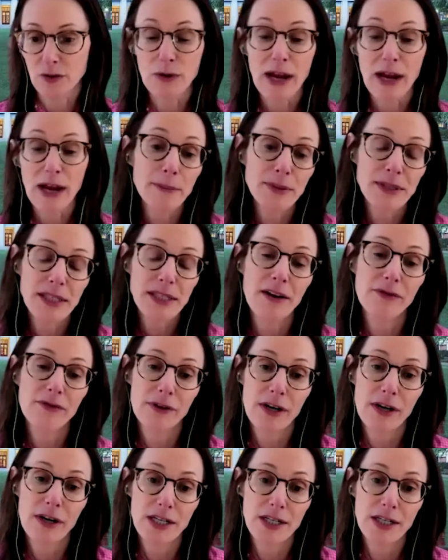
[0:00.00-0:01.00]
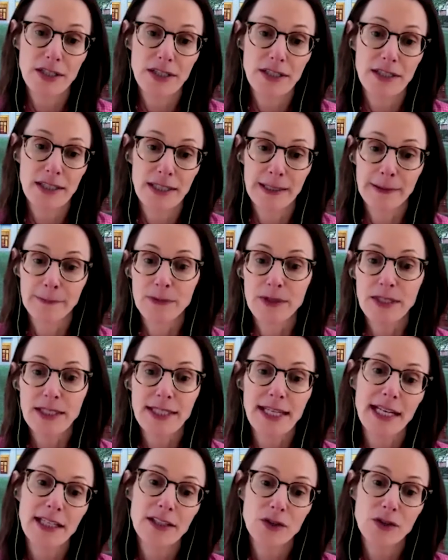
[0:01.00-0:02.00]
rape sufferers,
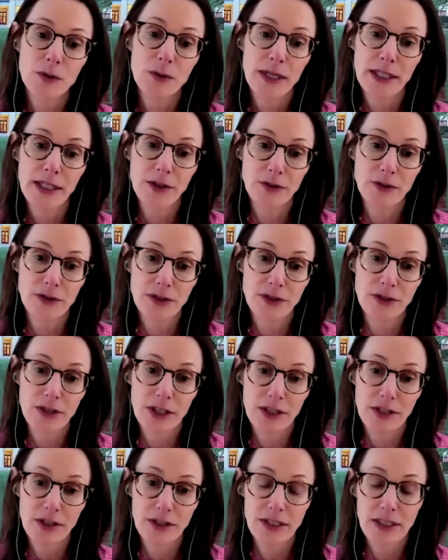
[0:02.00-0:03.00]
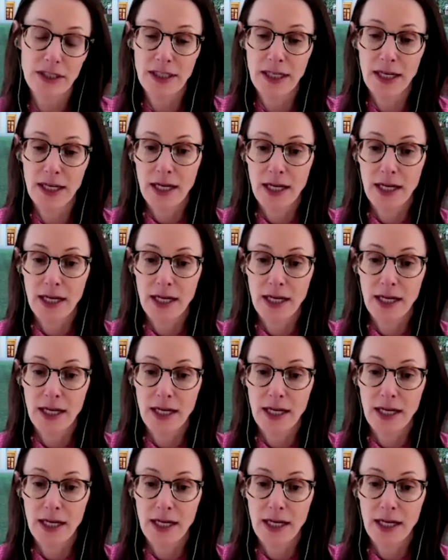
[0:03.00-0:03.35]
sex toy users,